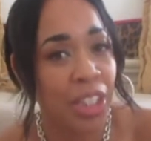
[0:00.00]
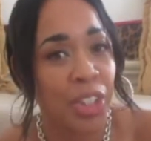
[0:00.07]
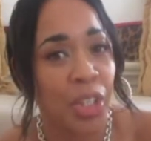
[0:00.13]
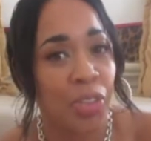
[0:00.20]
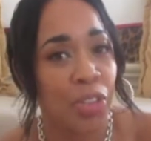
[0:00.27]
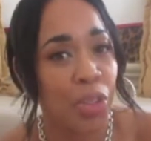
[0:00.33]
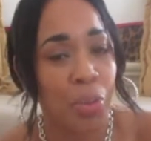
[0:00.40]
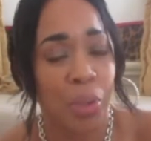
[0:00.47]

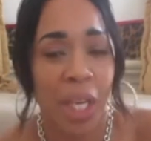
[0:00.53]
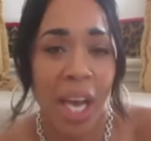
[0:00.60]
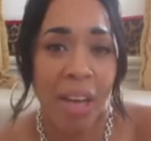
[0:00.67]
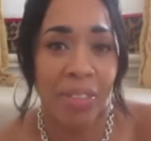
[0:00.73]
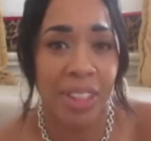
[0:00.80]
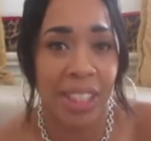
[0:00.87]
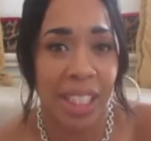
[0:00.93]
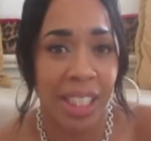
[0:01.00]
So if you want to
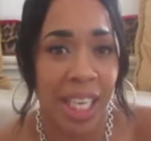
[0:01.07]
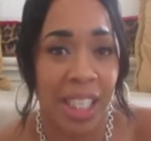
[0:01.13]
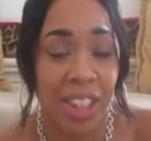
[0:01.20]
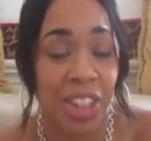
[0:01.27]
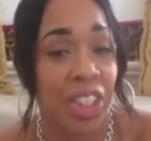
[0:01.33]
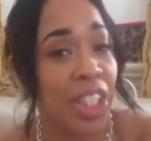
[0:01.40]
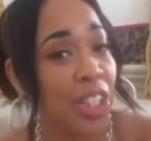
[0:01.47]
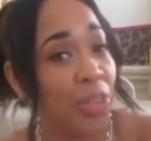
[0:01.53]
have a
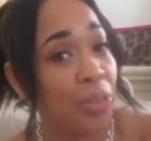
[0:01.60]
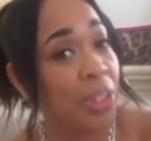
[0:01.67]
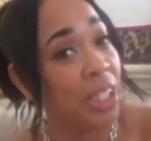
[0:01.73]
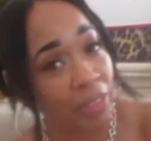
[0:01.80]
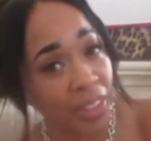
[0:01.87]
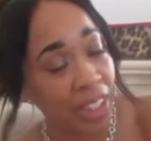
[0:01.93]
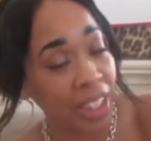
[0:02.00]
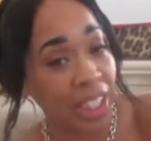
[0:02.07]
staycation and you
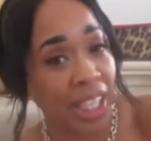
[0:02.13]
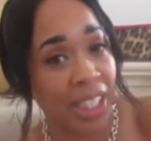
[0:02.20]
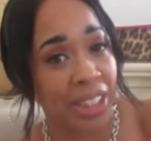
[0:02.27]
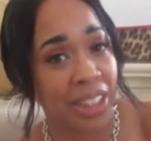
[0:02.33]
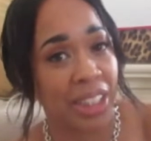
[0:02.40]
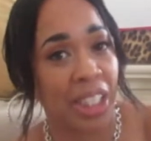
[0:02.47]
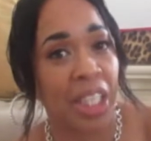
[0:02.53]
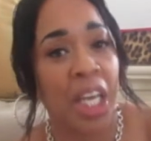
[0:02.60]
live in
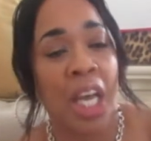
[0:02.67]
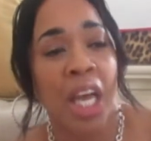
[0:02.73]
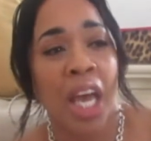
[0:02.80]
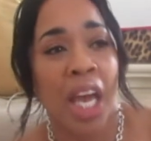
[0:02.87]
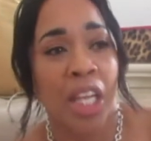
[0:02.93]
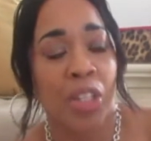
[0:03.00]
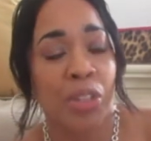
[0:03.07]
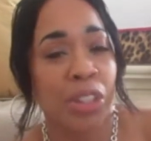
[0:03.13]
Atlanta
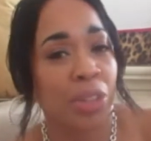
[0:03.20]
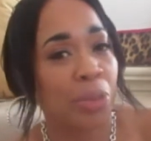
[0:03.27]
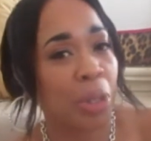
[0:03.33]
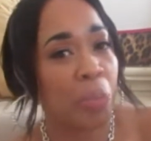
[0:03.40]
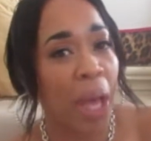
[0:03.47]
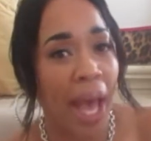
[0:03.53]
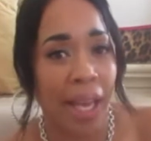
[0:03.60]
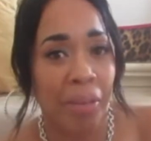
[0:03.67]
and you just
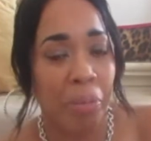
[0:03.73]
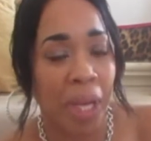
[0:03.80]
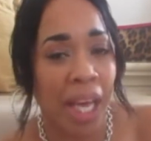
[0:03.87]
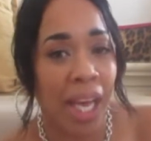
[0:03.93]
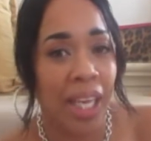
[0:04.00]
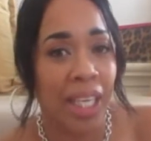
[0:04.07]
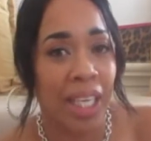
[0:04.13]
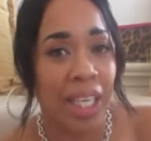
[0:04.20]
want to pack a
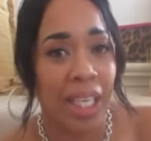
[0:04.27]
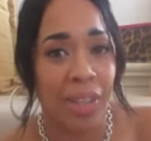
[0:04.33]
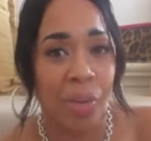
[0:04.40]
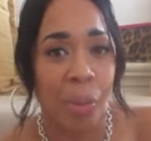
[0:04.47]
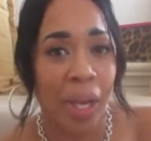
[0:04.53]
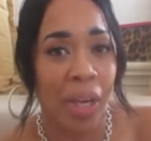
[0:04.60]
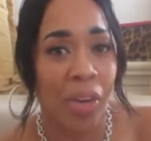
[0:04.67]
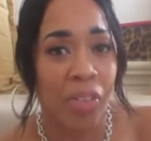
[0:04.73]
bag and get
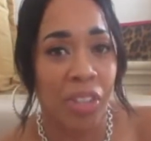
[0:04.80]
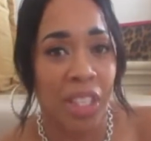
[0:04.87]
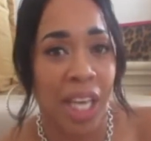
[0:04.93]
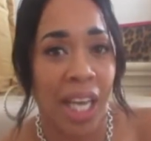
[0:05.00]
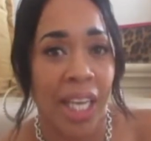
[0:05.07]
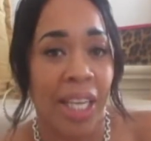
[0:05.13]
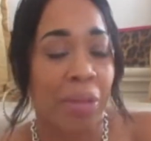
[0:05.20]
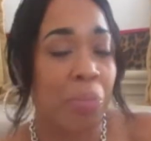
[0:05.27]
away
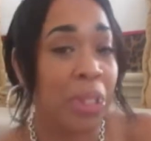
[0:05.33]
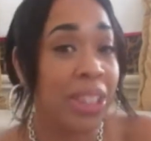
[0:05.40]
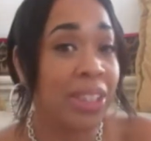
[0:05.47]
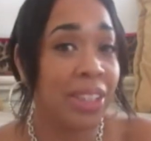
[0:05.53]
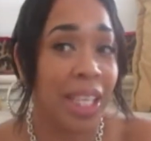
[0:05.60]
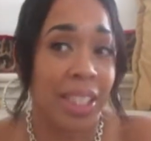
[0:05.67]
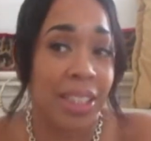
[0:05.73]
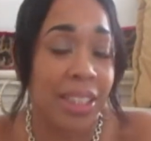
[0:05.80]
overnight and be
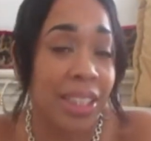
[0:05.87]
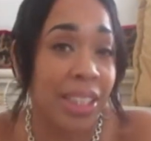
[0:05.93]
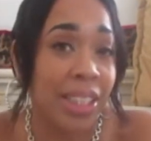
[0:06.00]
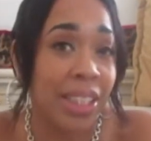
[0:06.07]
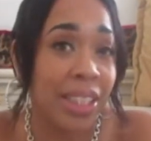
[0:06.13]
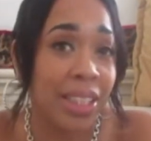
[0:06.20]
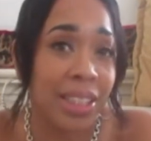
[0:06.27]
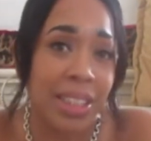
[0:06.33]

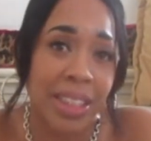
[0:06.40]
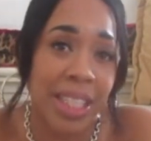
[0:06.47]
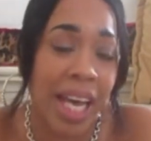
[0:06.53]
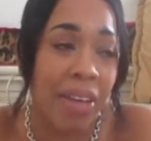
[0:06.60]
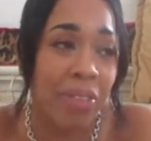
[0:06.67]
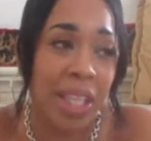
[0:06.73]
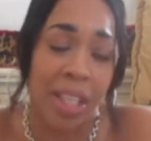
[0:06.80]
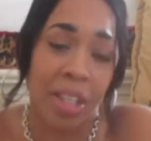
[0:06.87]
sexy and just
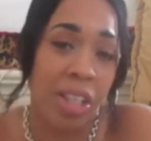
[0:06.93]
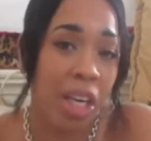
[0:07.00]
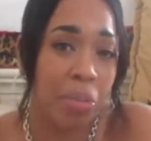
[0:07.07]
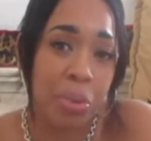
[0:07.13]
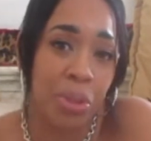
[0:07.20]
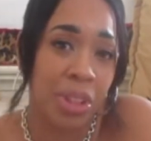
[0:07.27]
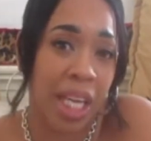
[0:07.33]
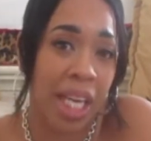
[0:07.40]
have like a
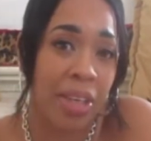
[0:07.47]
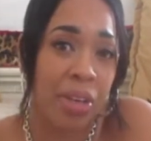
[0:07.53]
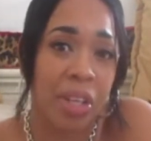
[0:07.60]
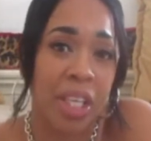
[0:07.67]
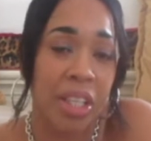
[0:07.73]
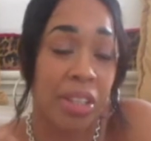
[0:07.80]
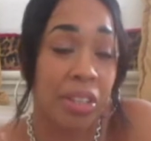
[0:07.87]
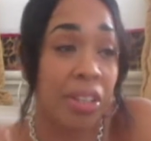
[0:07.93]
couple's night, or
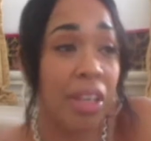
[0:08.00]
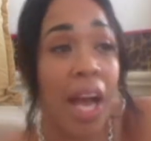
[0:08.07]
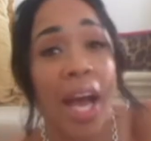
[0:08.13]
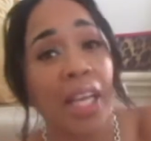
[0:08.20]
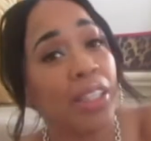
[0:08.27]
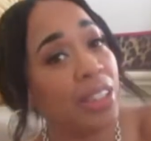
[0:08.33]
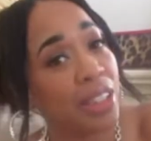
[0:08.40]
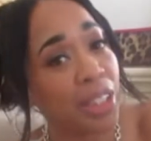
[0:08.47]
either
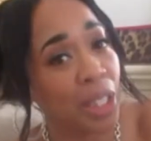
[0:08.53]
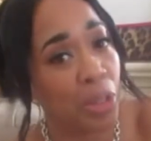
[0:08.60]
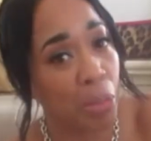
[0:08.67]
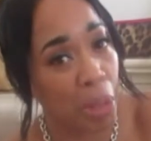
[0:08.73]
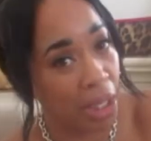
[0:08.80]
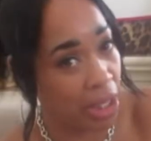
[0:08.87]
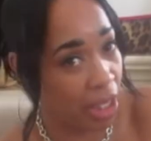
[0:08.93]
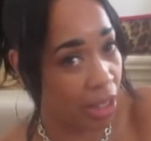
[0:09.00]
I used to go with
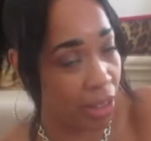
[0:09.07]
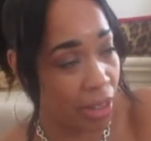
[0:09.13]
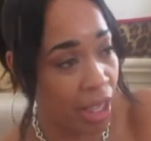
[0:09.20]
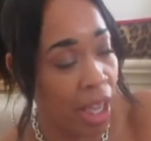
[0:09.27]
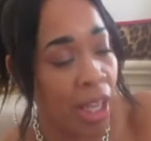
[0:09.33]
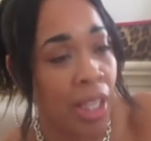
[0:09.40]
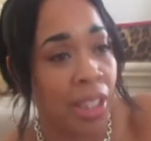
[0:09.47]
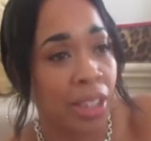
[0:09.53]
my daughter,
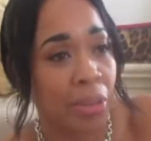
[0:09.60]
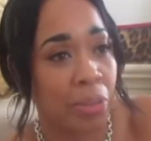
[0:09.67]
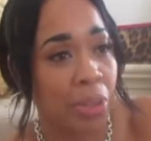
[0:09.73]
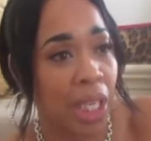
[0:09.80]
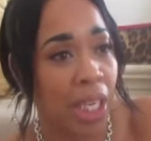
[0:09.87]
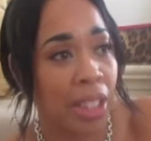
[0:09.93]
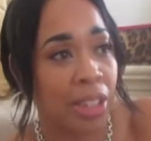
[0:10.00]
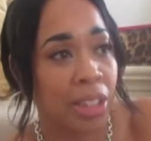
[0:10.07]

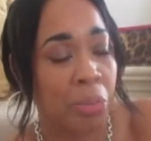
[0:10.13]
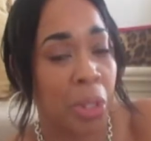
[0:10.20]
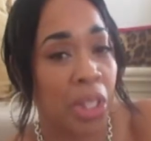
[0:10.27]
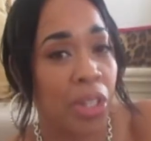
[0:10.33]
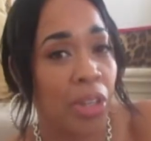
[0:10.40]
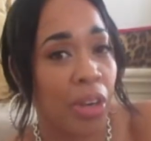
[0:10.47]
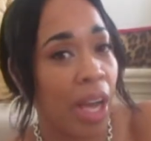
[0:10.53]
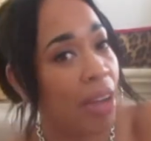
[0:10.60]
sometimes me
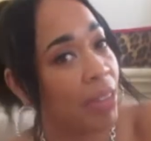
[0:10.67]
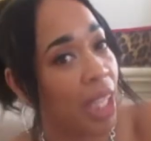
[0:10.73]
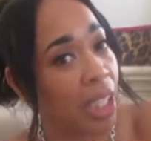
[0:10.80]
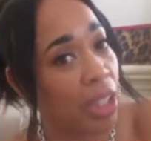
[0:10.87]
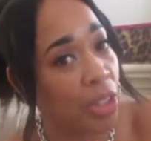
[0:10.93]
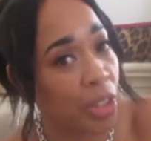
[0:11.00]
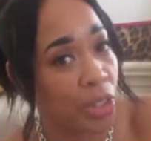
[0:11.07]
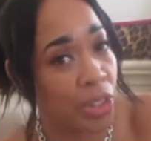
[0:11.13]
and her have like
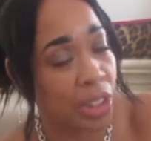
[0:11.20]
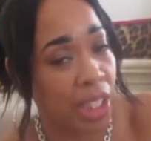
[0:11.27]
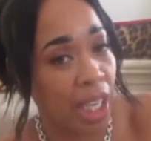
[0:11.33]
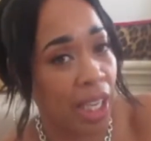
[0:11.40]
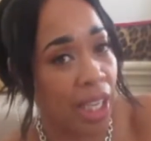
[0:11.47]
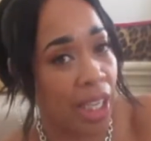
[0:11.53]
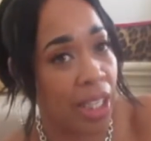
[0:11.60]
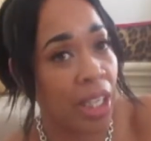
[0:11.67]
a girls
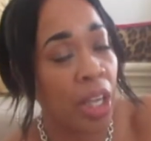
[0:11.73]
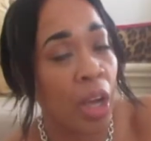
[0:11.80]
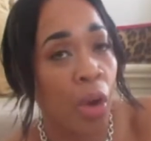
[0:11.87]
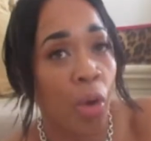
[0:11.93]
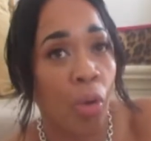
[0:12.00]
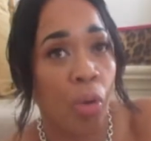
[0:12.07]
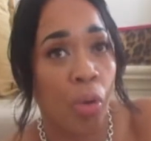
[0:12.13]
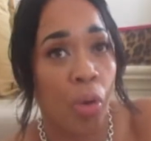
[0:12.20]
night,
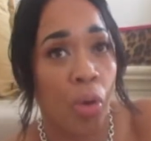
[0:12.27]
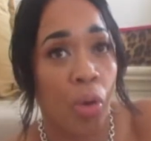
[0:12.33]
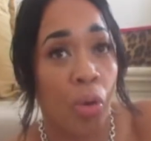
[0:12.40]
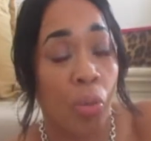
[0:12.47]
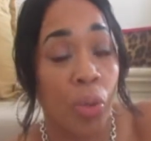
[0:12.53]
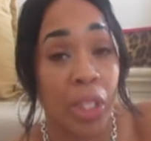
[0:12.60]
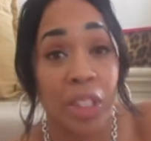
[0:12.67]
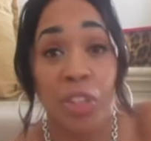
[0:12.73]
or
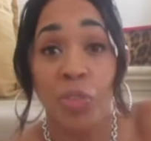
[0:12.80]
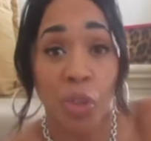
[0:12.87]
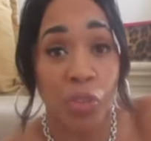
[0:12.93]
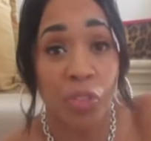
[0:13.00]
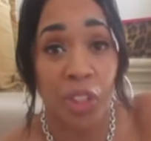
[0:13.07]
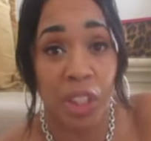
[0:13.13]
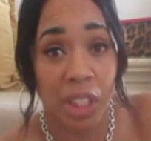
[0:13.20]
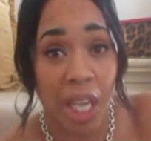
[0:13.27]
when it's
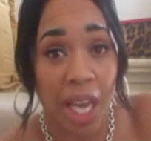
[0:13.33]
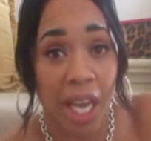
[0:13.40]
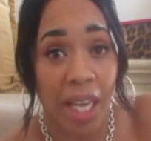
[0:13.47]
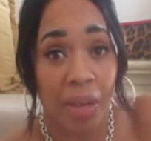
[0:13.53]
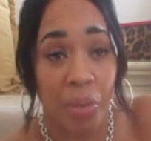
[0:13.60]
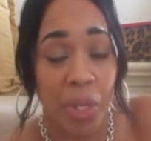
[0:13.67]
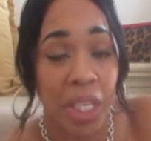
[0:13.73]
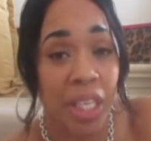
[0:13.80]
4th of
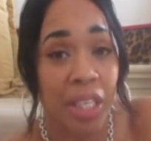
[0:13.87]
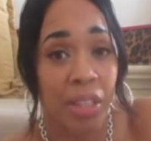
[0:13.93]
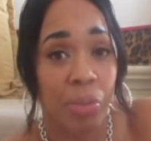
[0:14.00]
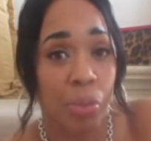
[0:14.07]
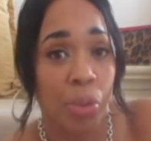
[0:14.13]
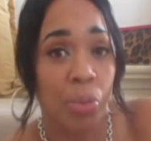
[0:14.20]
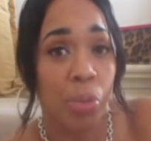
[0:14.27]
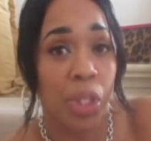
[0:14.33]
July
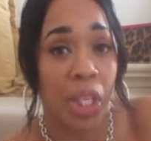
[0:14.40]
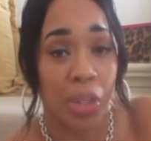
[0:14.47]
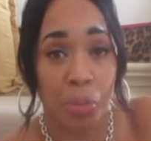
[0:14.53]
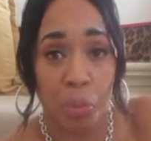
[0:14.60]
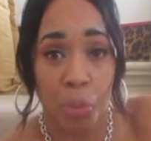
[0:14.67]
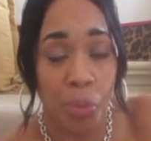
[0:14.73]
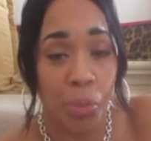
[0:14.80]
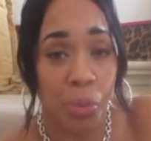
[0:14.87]
weekend, we would get a
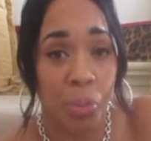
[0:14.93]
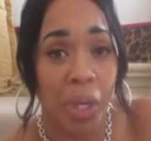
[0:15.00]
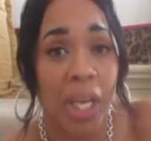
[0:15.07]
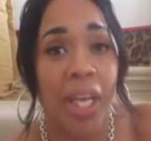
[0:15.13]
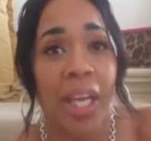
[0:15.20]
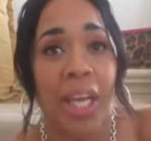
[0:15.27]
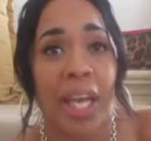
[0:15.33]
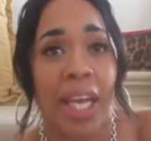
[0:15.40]

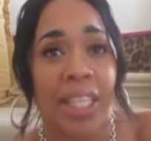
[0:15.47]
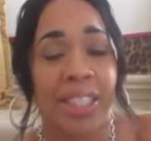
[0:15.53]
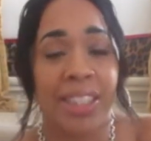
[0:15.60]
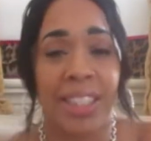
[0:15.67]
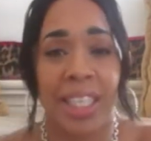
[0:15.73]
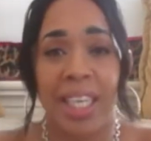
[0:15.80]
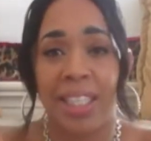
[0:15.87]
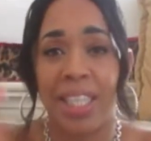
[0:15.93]
room and
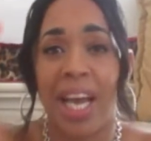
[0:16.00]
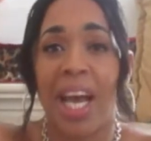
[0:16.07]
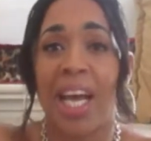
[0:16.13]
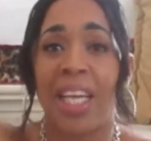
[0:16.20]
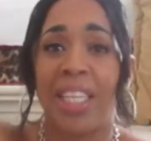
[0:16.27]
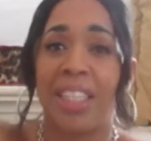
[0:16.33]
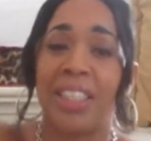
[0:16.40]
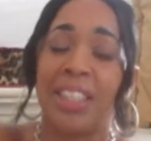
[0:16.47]
stay at the
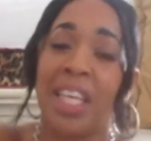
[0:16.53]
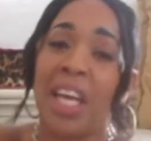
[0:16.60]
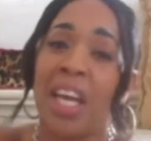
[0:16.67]
highest.